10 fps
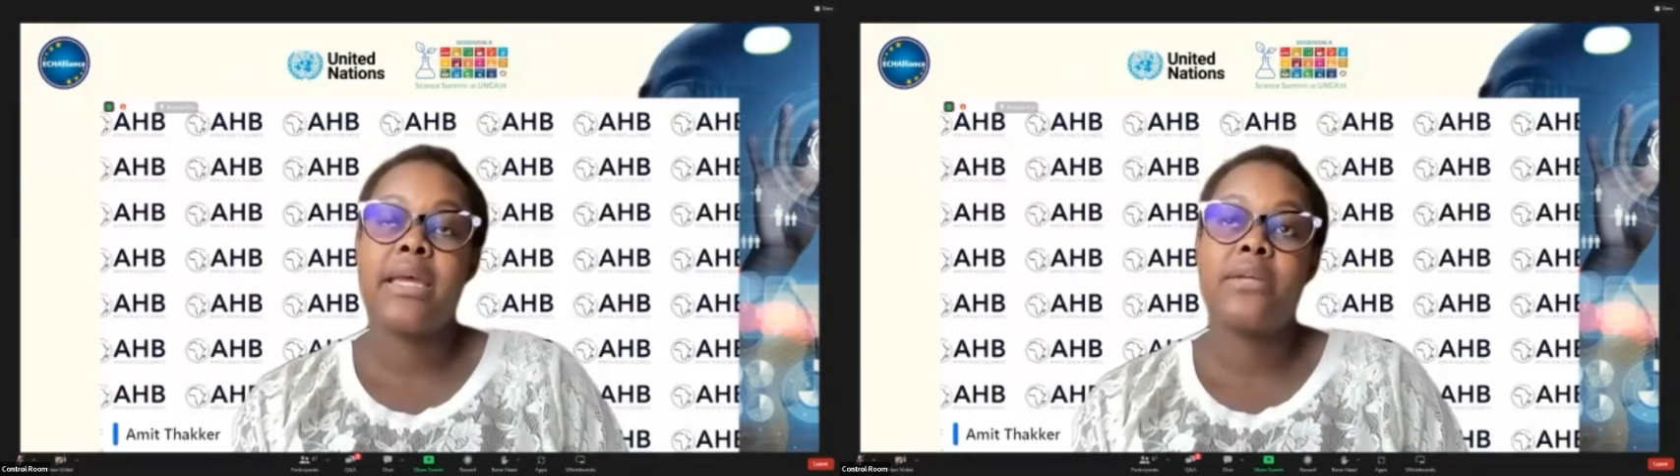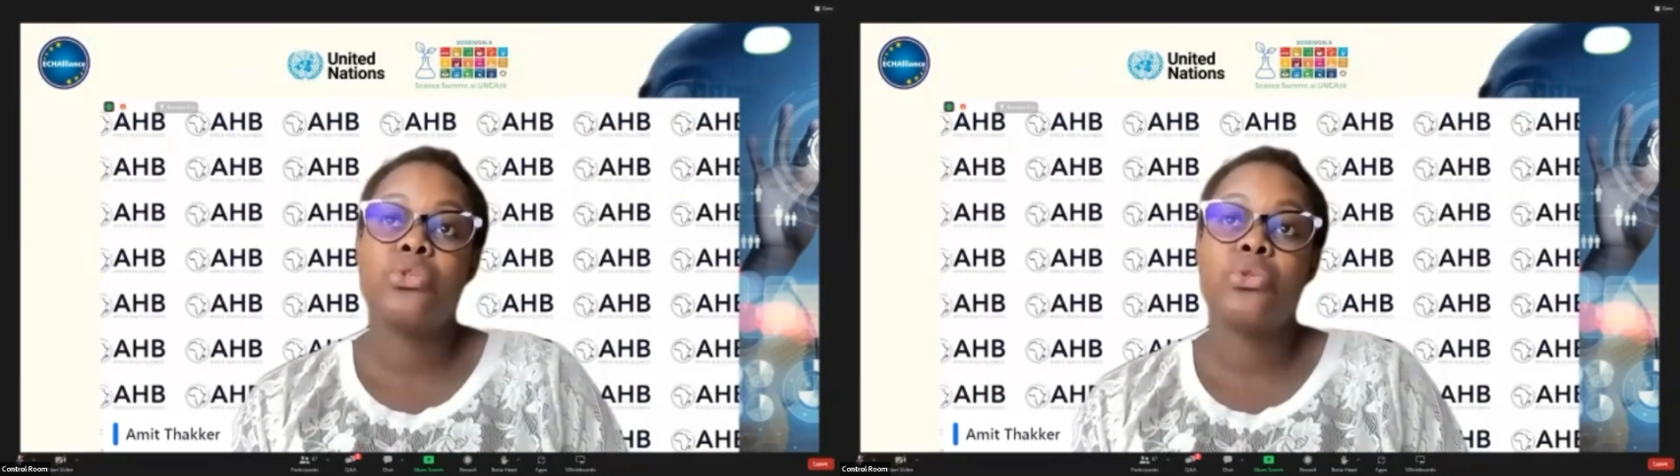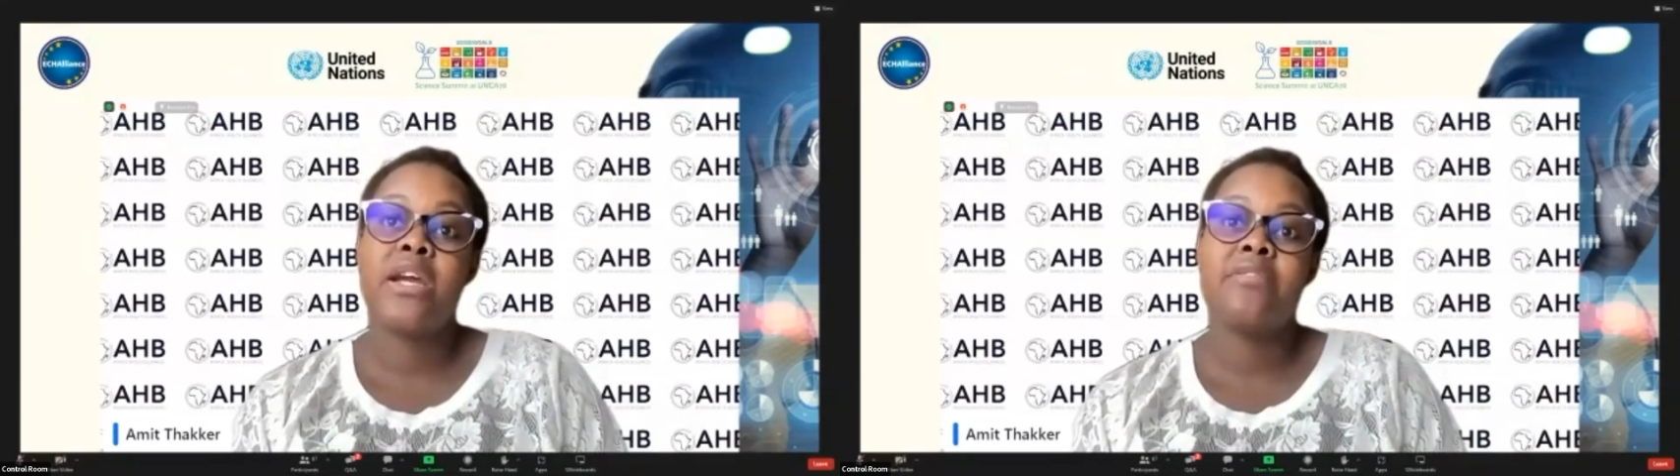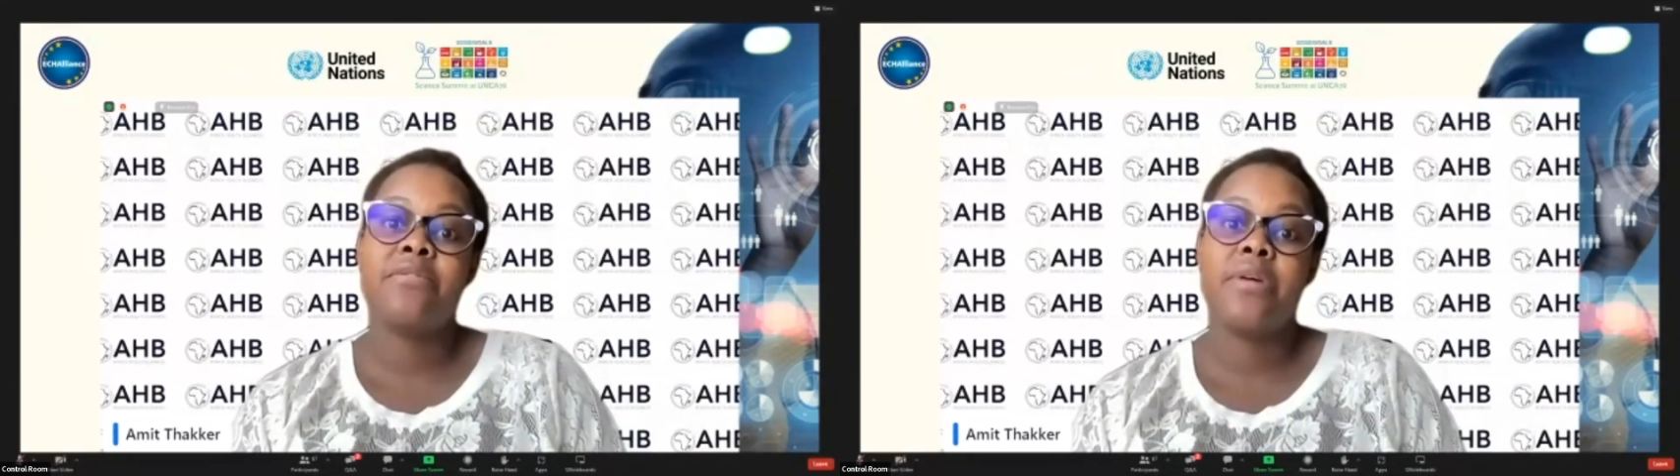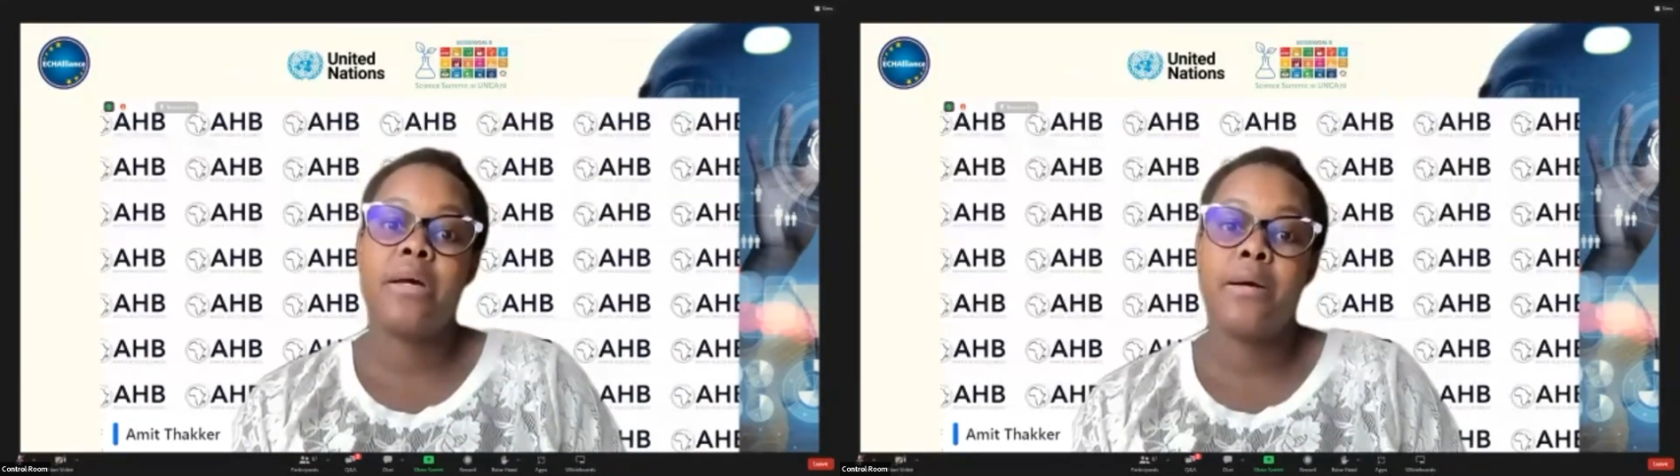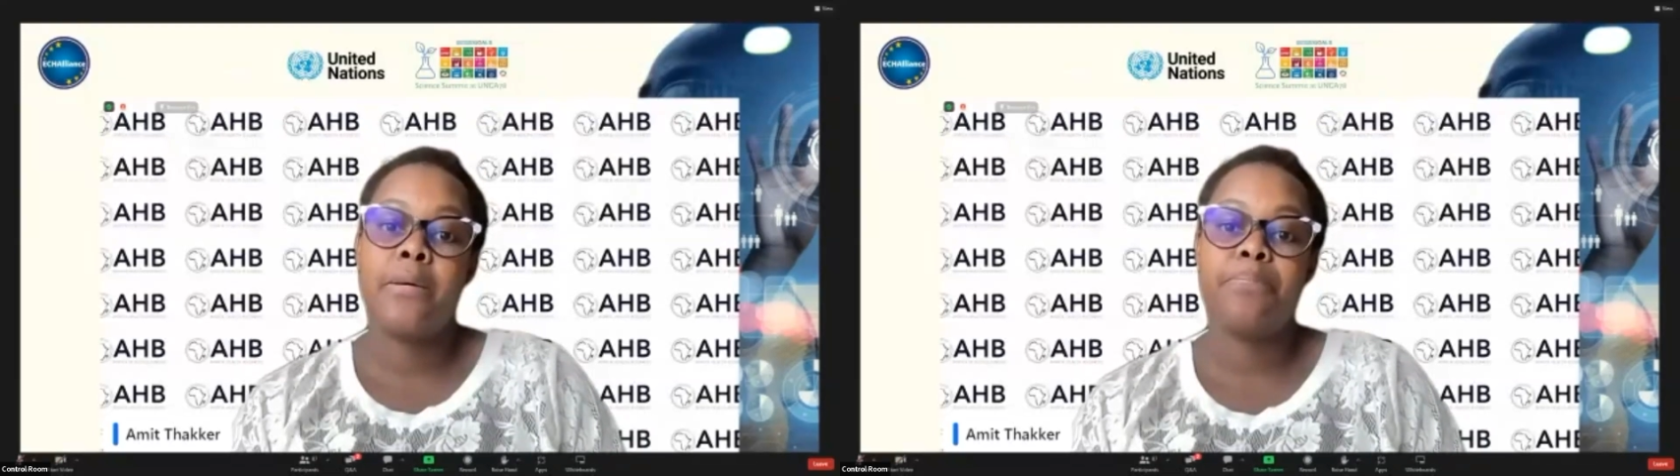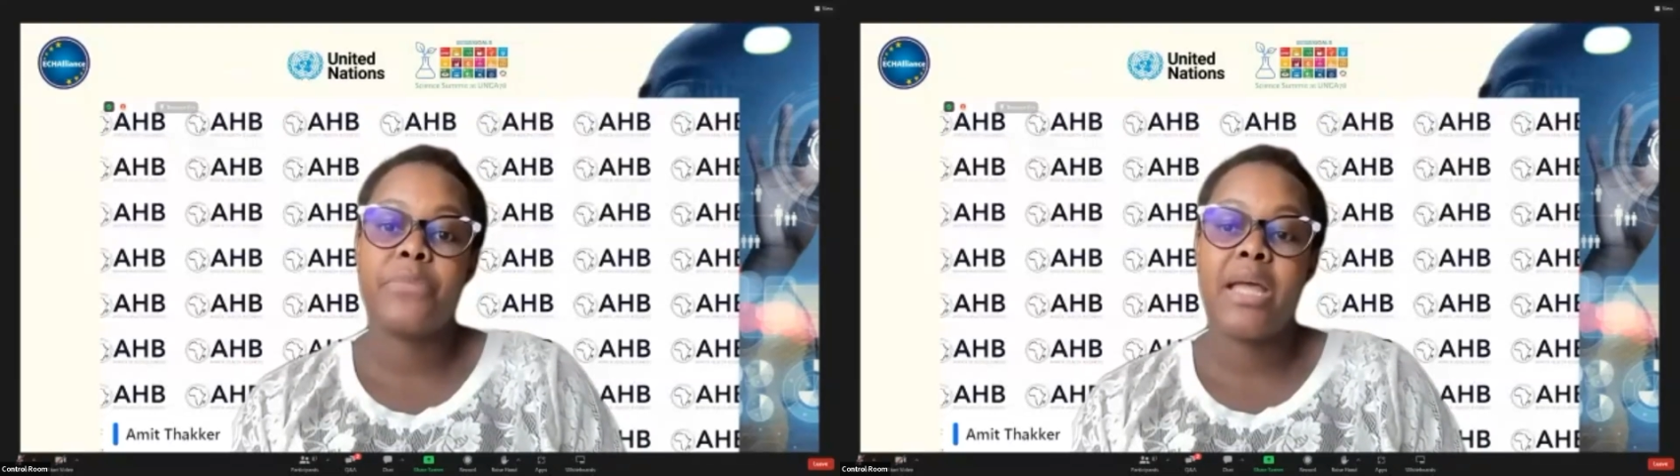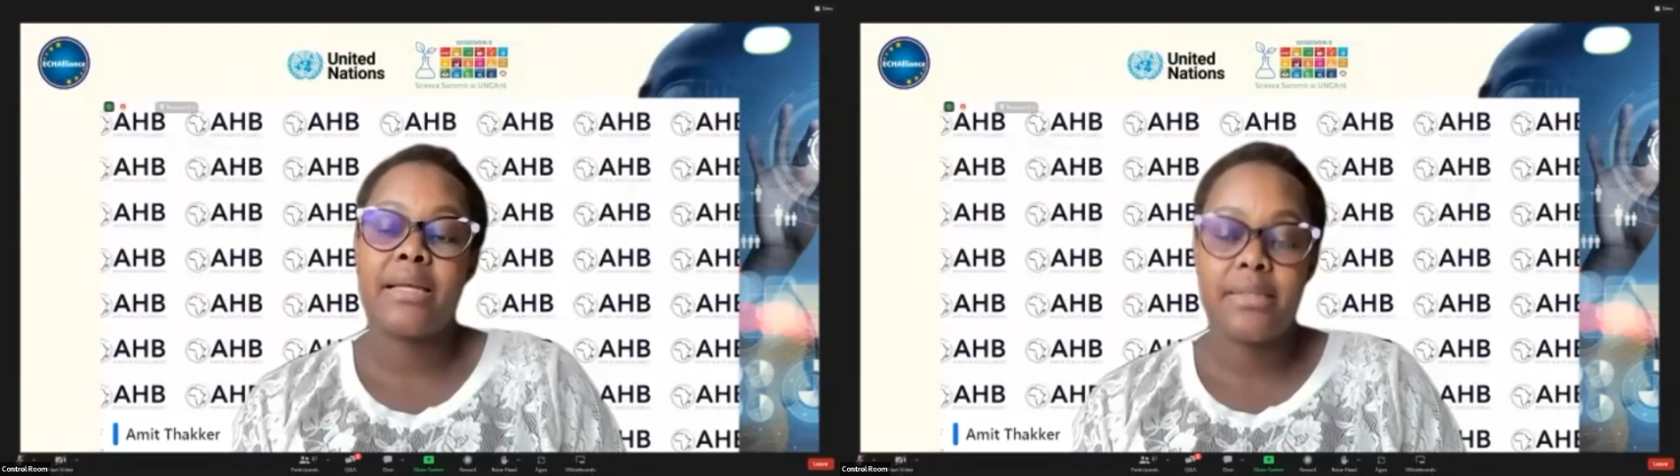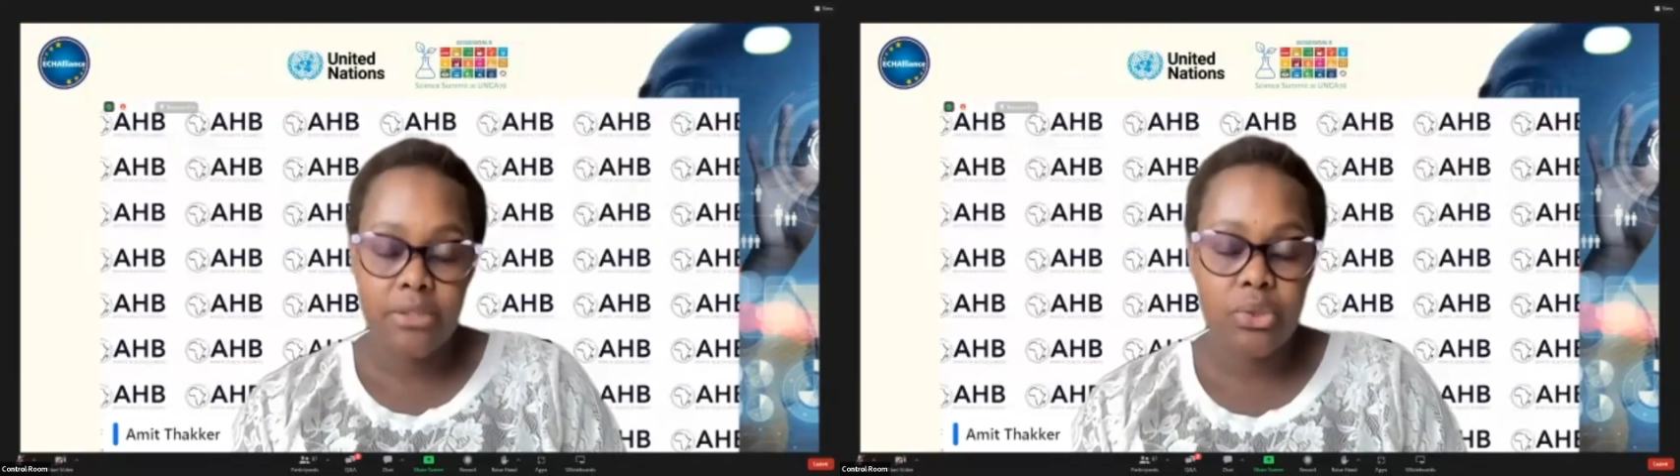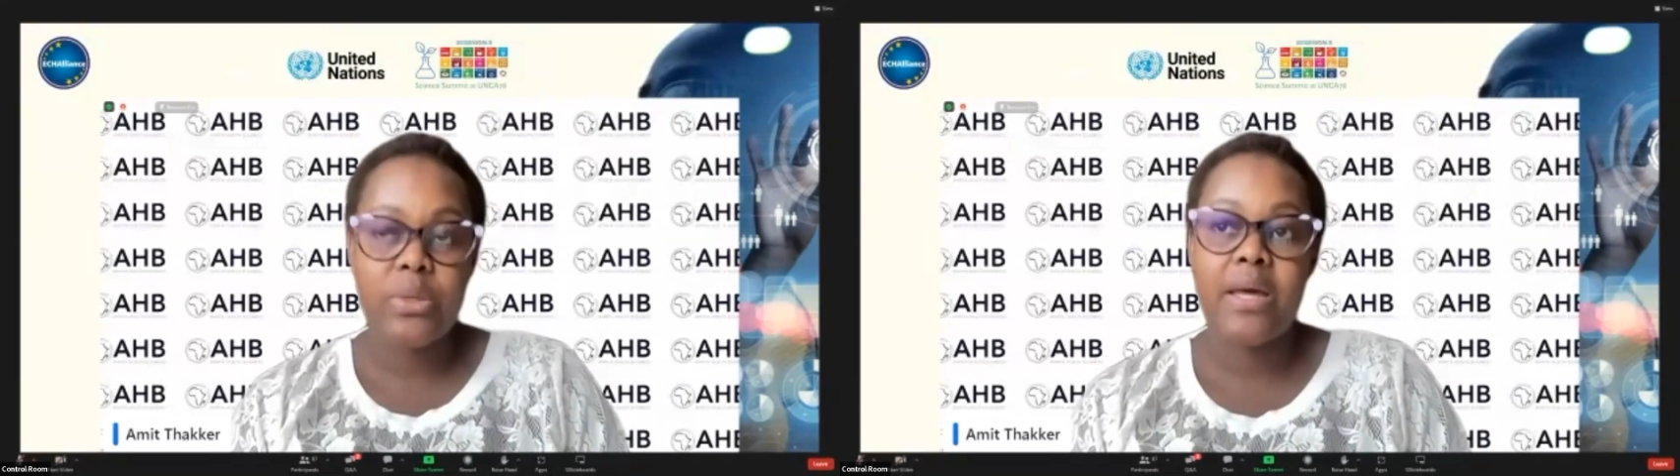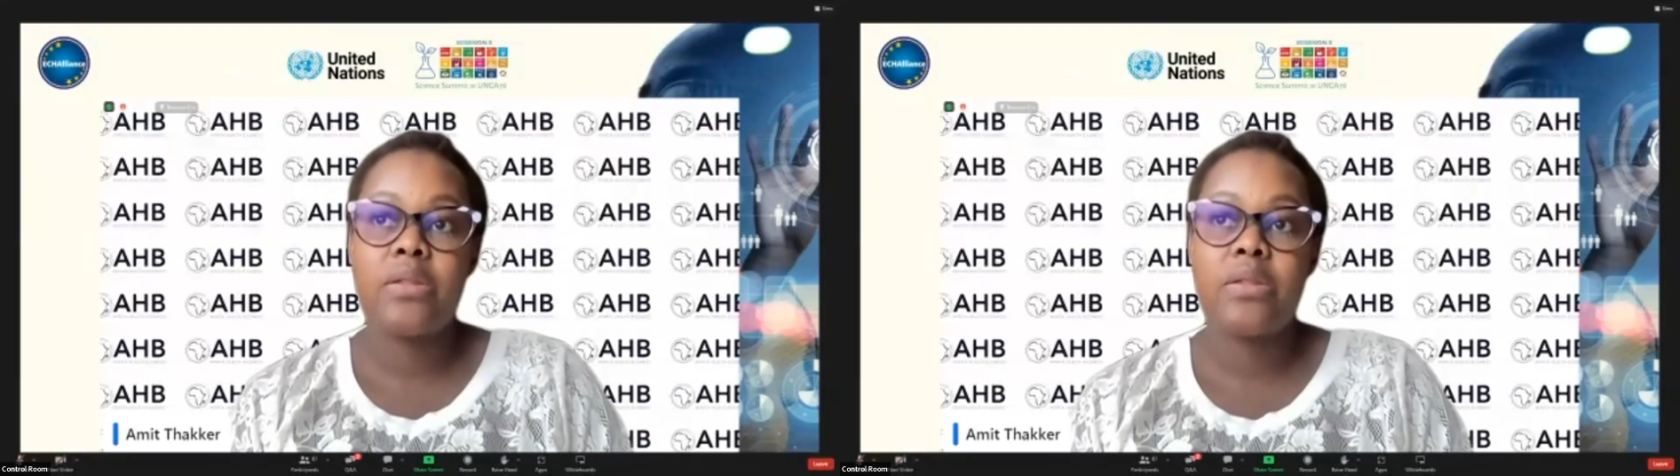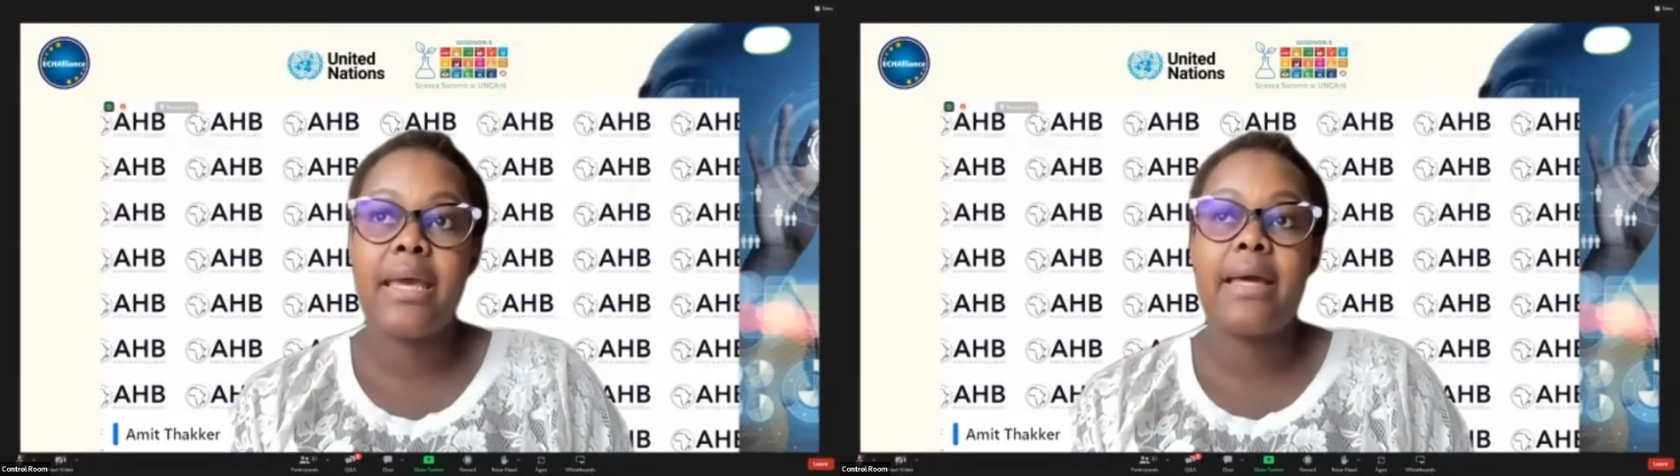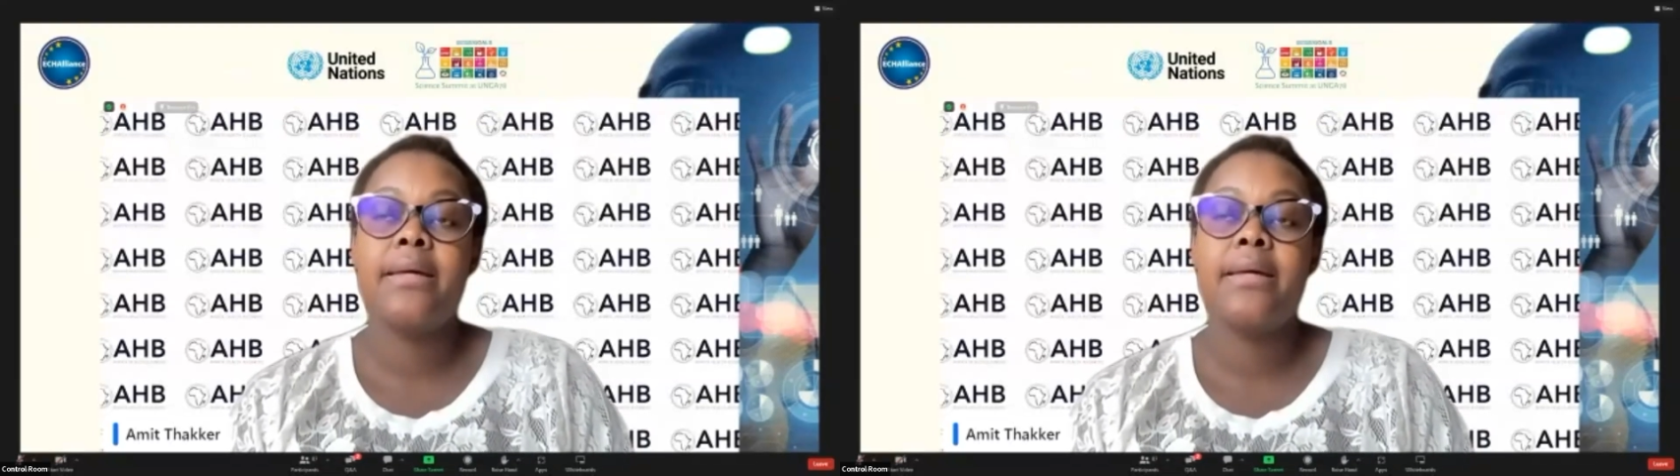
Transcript: drive access to healthcare.